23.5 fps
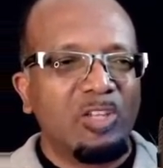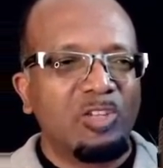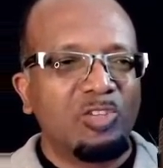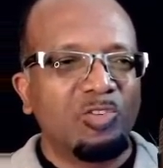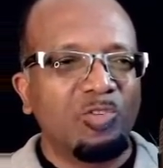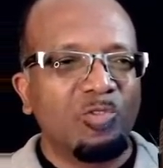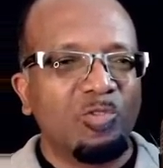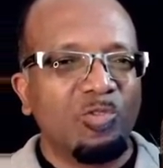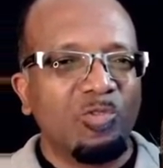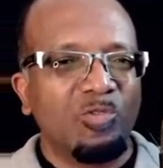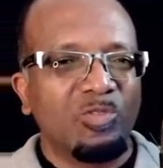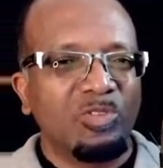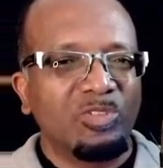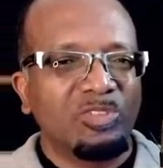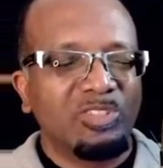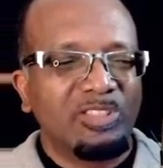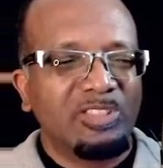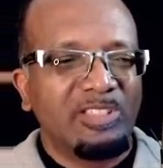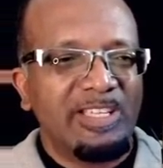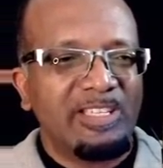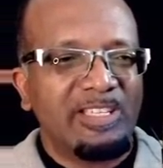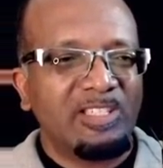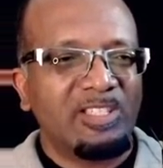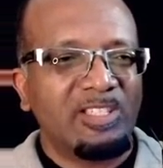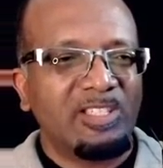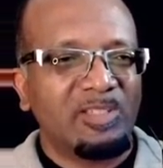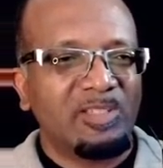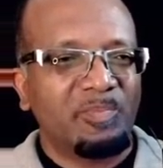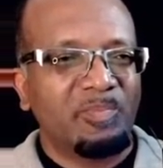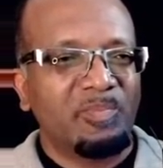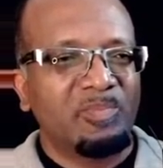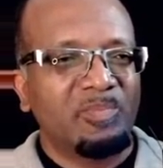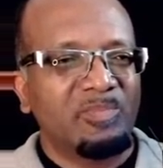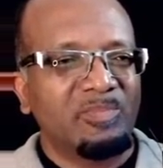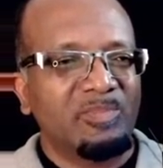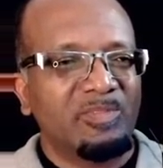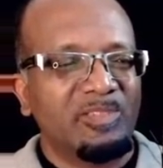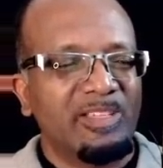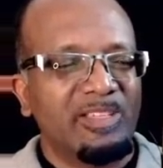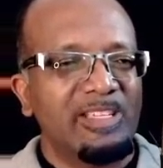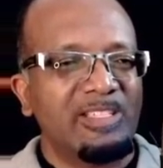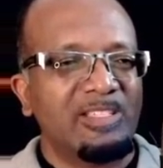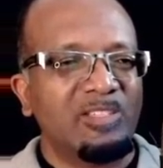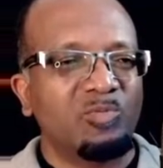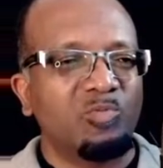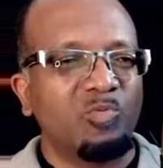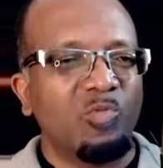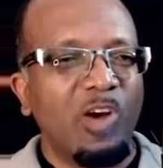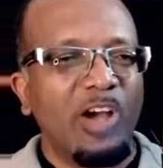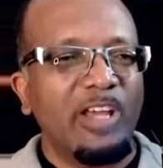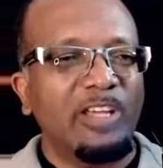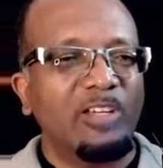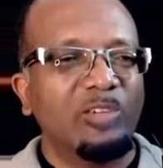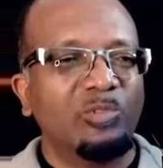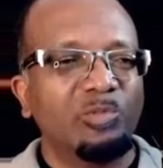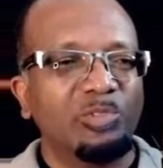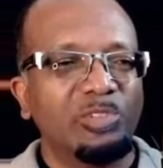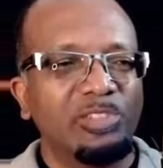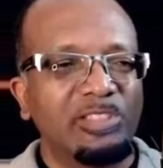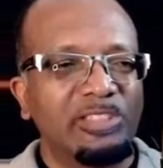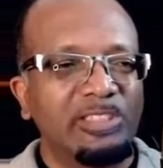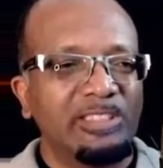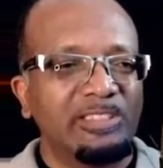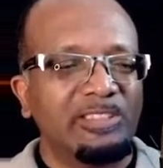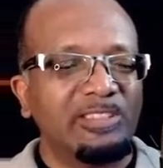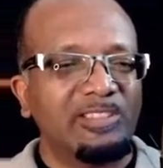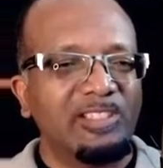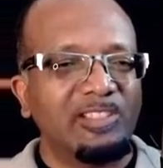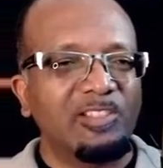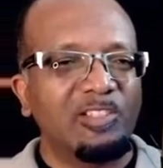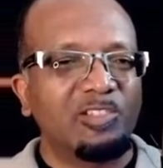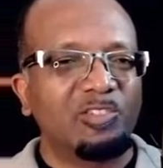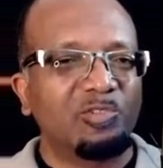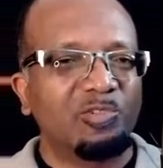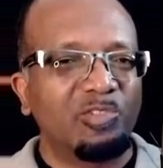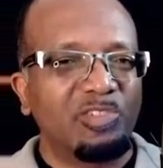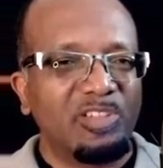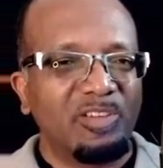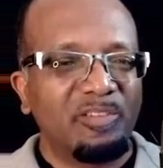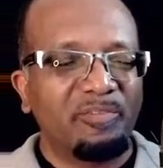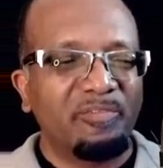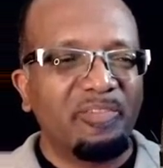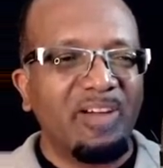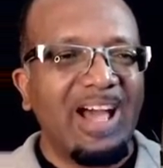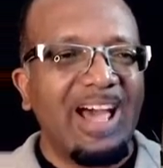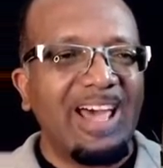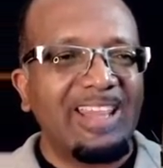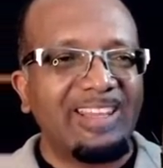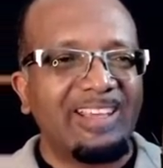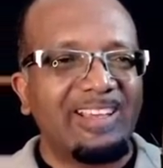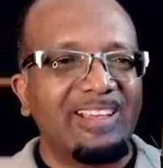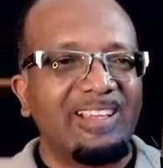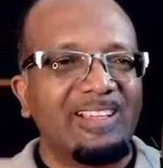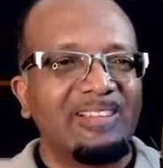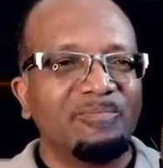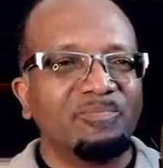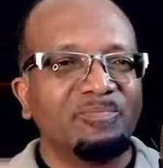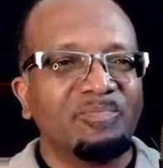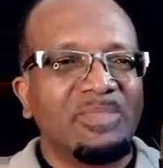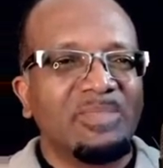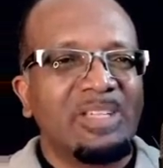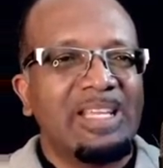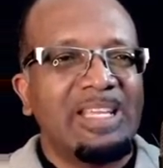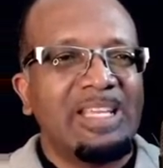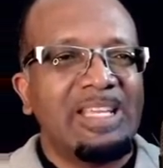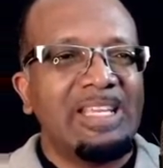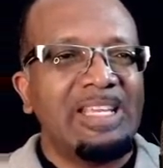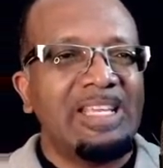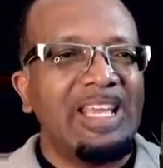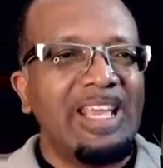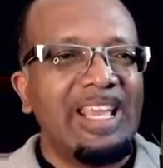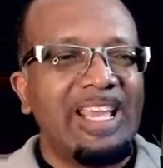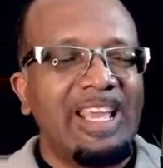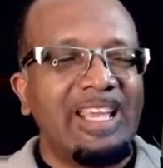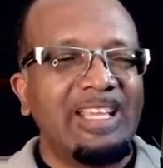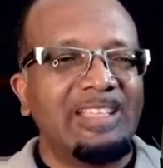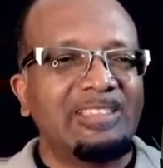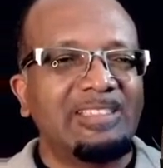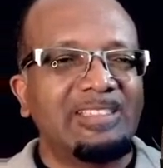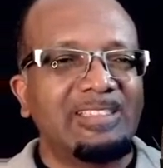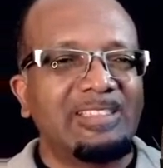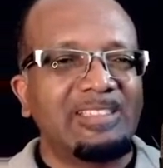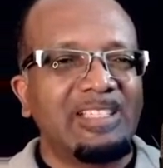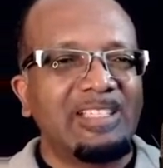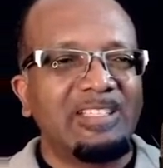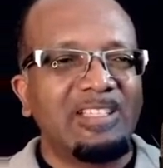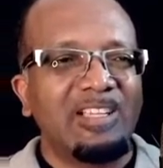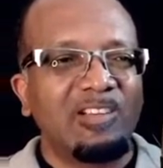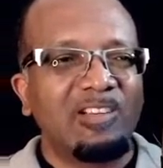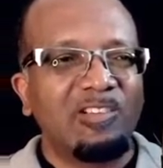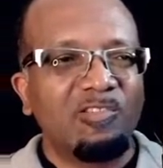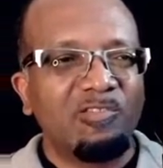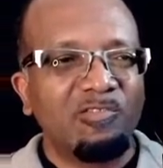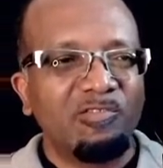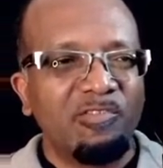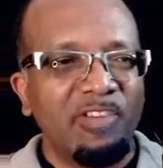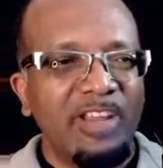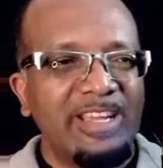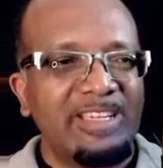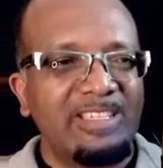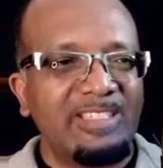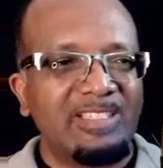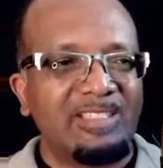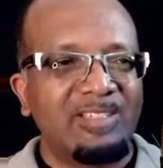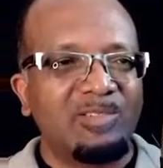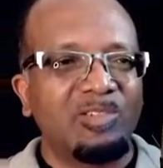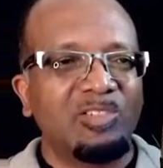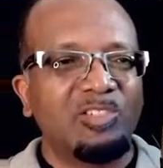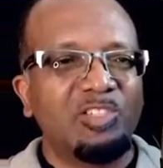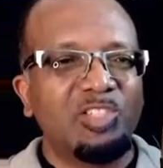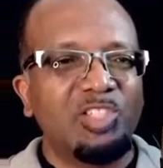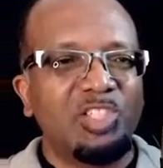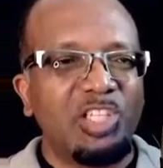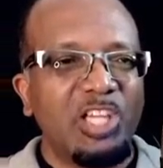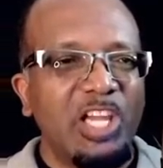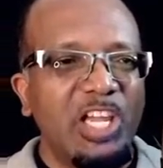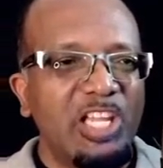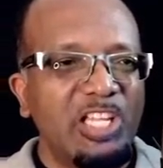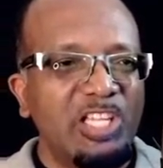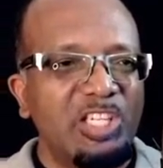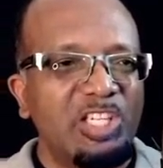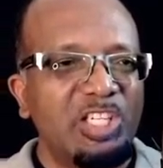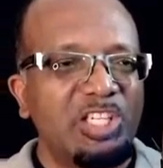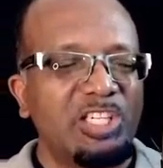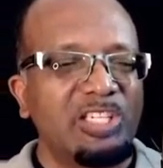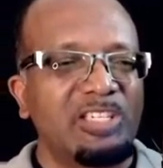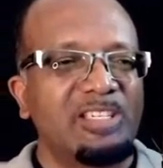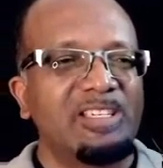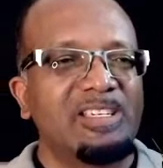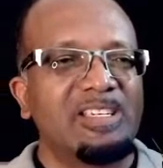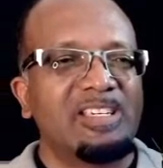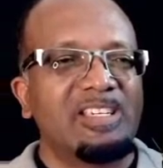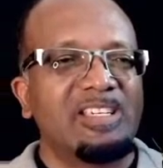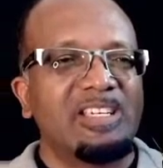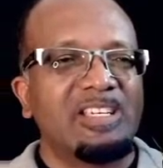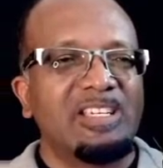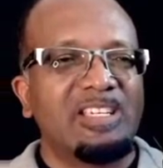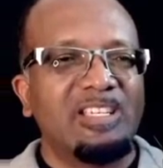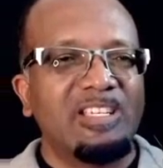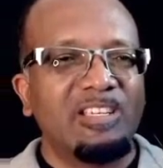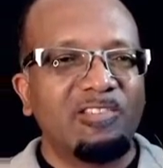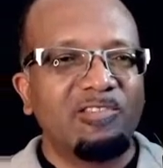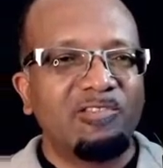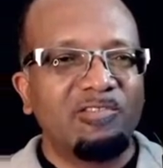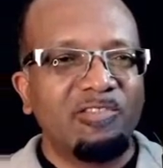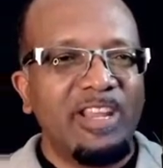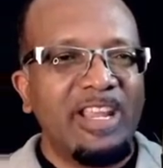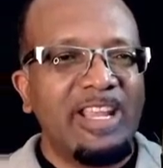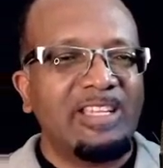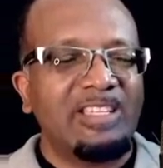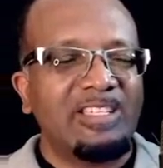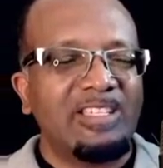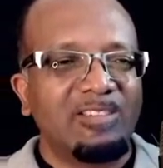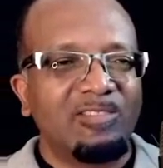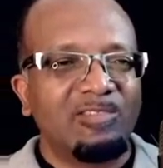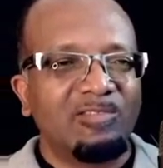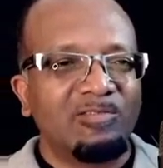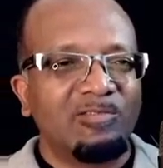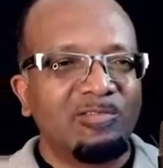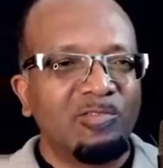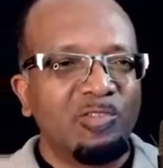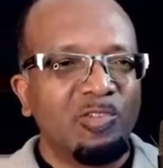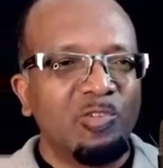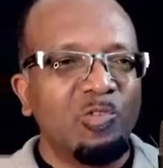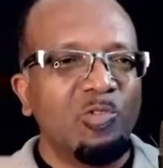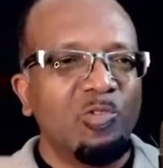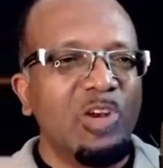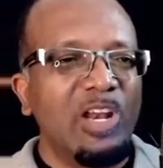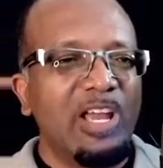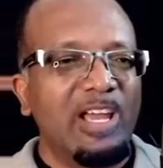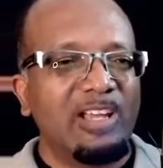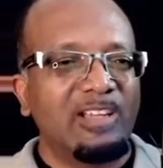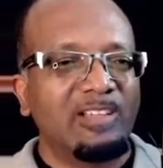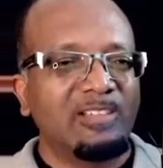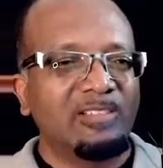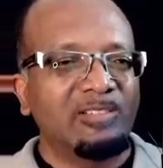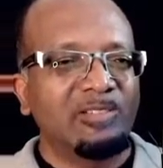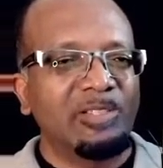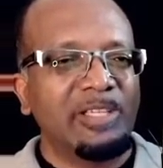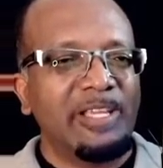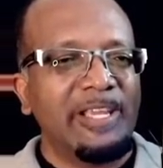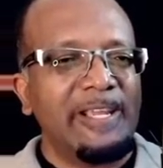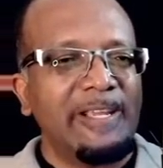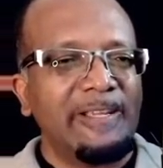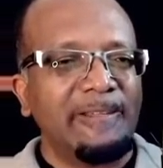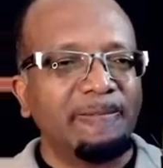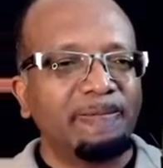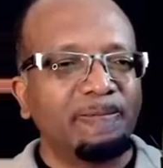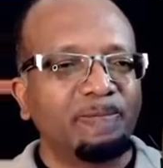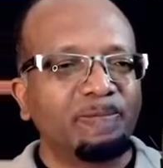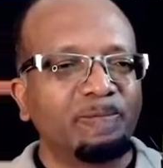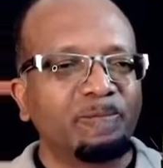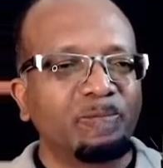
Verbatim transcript: So this this one who sits on the throne, the Father, he is the great judge, the great ruler. Okay?